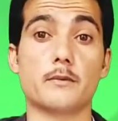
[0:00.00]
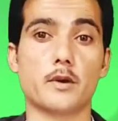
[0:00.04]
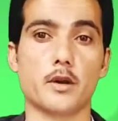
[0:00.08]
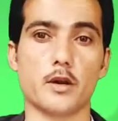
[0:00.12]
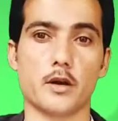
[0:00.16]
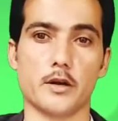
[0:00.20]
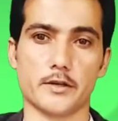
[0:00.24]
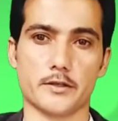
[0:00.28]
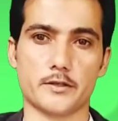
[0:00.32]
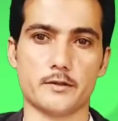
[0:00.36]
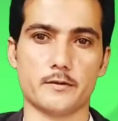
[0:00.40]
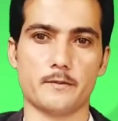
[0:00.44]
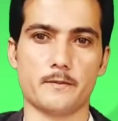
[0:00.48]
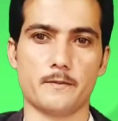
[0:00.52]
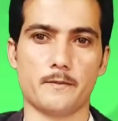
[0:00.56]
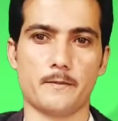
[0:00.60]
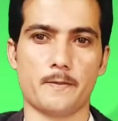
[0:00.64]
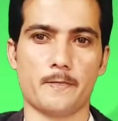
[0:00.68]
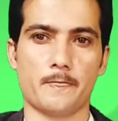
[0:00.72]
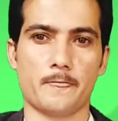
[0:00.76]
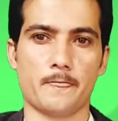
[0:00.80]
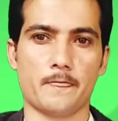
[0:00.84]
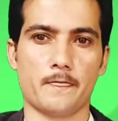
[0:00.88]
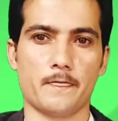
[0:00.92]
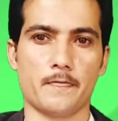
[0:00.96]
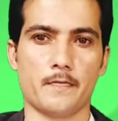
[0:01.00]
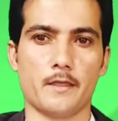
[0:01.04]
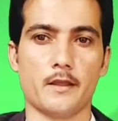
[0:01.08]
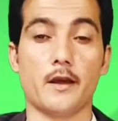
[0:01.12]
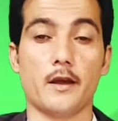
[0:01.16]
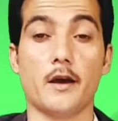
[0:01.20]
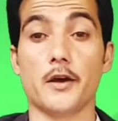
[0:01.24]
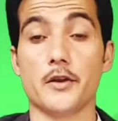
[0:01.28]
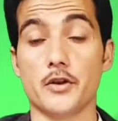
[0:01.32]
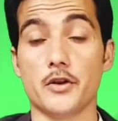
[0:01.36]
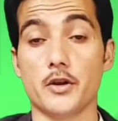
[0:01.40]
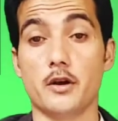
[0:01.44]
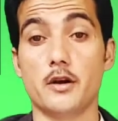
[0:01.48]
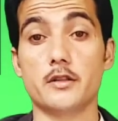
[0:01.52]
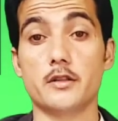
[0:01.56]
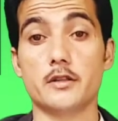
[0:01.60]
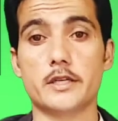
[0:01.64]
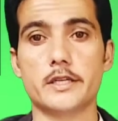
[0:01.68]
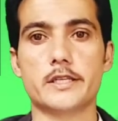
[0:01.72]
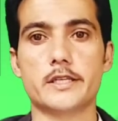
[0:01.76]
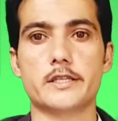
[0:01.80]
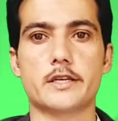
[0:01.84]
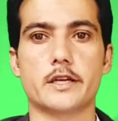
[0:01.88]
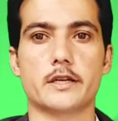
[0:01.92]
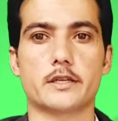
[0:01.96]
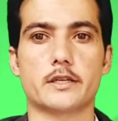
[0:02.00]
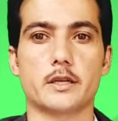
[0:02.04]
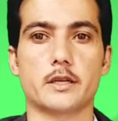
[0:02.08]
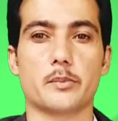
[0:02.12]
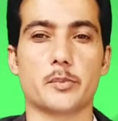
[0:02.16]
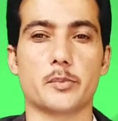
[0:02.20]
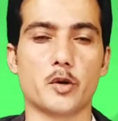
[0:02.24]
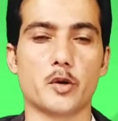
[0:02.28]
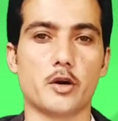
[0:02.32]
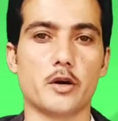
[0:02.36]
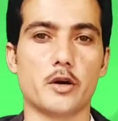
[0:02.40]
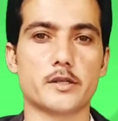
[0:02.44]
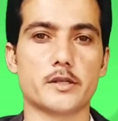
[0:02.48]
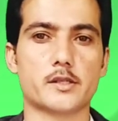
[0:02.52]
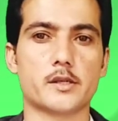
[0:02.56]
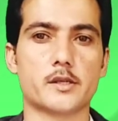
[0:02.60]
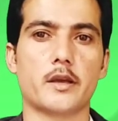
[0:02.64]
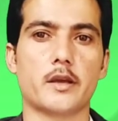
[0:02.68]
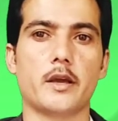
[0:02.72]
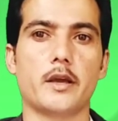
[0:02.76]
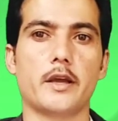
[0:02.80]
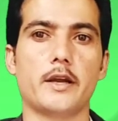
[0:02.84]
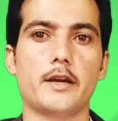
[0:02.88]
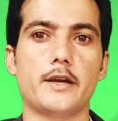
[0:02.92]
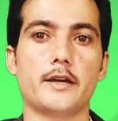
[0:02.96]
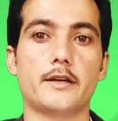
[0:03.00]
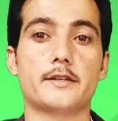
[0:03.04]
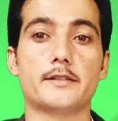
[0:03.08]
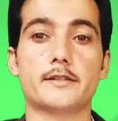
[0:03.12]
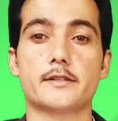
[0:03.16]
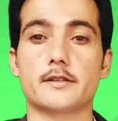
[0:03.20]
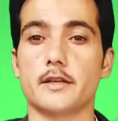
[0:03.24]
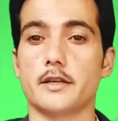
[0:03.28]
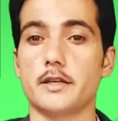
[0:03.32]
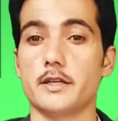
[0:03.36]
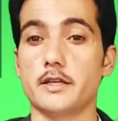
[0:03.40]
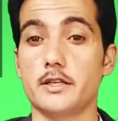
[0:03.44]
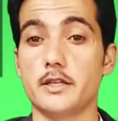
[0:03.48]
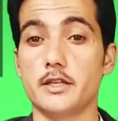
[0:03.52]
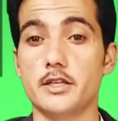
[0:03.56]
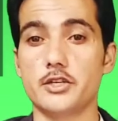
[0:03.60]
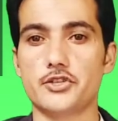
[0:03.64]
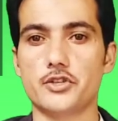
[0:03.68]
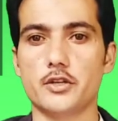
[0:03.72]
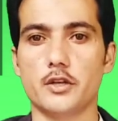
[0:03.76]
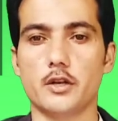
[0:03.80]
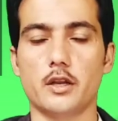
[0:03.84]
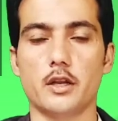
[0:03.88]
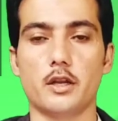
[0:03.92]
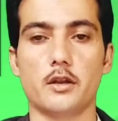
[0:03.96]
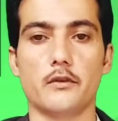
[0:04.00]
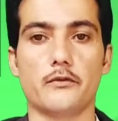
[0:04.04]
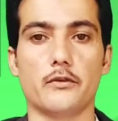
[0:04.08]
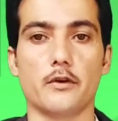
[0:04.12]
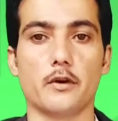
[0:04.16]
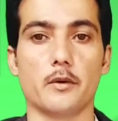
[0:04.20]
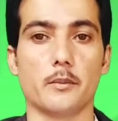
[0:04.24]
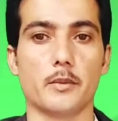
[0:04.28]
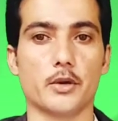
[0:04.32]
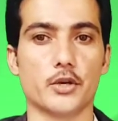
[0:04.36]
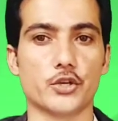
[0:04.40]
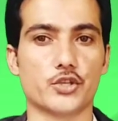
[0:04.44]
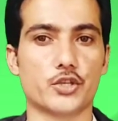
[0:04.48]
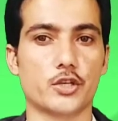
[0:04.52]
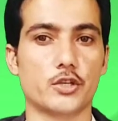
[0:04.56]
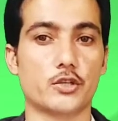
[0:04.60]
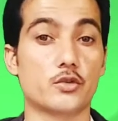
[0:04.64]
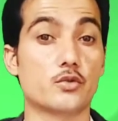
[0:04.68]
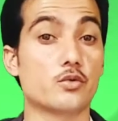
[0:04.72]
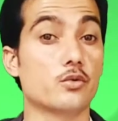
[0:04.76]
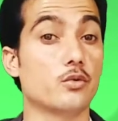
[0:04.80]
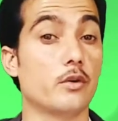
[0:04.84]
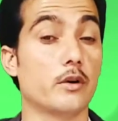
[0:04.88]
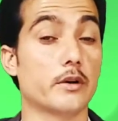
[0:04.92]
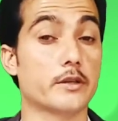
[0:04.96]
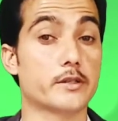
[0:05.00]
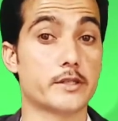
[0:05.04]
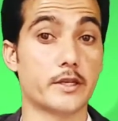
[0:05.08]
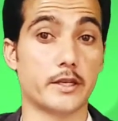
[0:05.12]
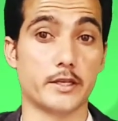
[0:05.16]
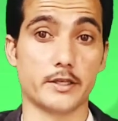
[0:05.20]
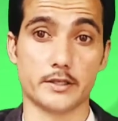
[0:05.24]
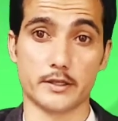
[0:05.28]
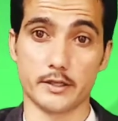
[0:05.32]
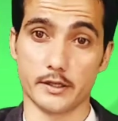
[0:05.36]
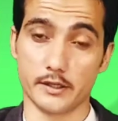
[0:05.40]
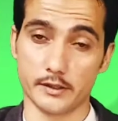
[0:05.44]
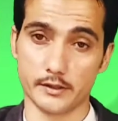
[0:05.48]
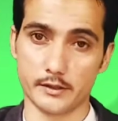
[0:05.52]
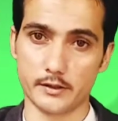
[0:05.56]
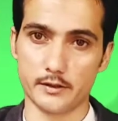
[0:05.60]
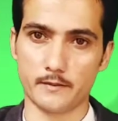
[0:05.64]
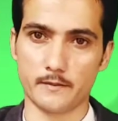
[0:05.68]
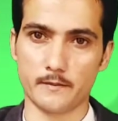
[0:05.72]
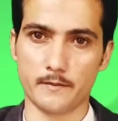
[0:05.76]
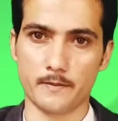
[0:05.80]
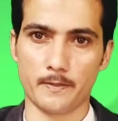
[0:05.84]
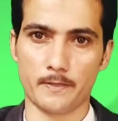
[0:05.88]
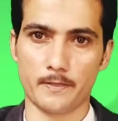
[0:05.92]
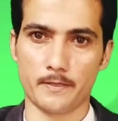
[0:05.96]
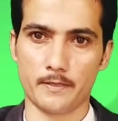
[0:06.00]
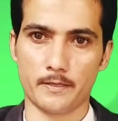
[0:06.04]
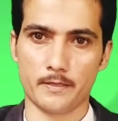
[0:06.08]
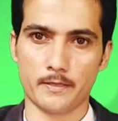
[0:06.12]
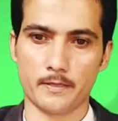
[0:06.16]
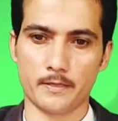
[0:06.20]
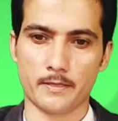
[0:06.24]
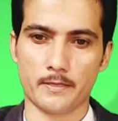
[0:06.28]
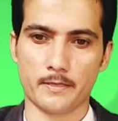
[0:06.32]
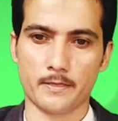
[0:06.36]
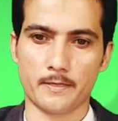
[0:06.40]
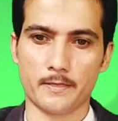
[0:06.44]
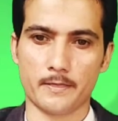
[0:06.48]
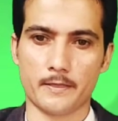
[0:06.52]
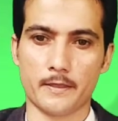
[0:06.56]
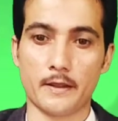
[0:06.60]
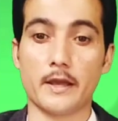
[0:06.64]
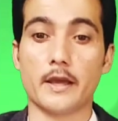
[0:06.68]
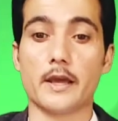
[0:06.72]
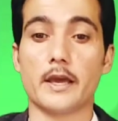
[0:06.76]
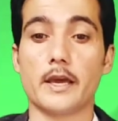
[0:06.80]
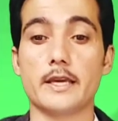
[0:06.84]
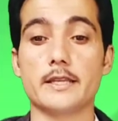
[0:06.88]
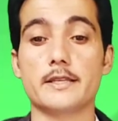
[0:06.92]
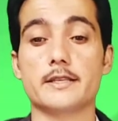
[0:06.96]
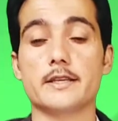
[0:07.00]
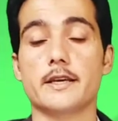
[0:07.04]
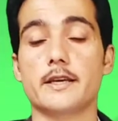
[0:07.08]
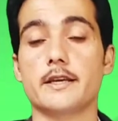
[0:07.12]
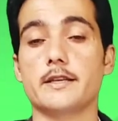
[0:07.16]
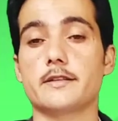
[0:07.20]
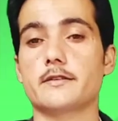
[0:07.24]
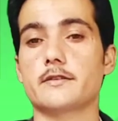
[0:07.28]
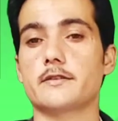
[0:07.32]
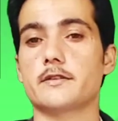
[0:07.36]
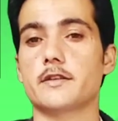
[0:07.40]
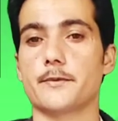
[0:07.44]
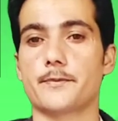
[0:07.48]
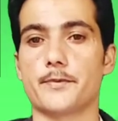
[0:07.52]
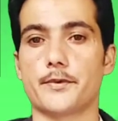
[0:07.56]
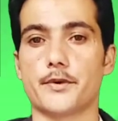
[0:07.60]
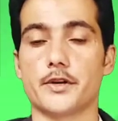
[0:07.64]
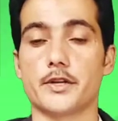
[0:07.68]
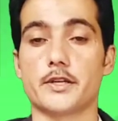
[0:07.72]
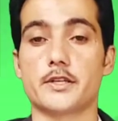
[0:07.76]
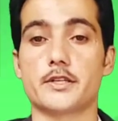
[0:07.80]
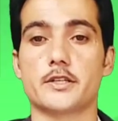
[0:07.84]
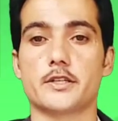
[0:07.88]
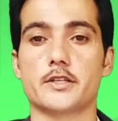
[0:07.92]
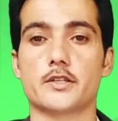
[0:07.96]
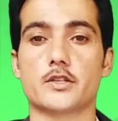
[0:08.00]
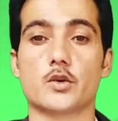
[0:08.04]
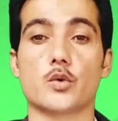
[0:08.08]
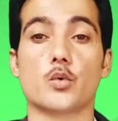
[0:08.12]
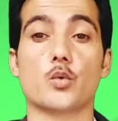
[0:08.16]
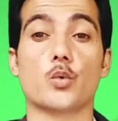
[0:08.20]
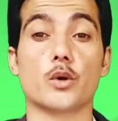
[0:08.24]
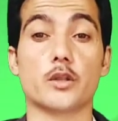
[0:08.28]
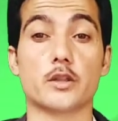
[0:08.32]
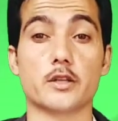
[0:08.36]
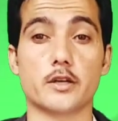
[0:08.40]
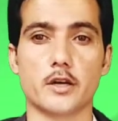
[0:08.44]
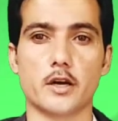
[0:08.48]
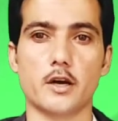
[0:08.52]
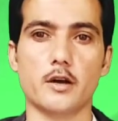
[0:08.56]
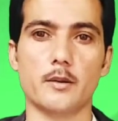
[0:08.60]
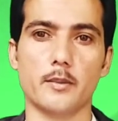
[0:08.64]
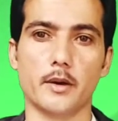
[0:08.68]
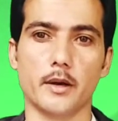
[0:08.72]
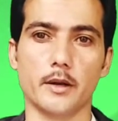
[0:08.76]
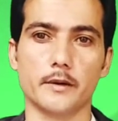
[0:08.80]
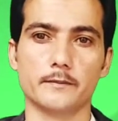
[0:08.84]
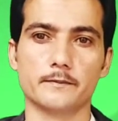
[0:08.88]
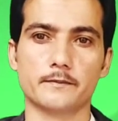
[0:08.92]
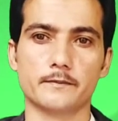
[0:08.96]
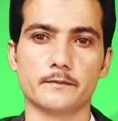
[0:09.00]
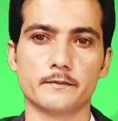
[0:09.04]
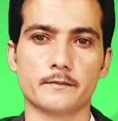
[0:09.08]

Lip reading: clause. A non-restrictive clause adds additional information to a sentence. It is separated with comma.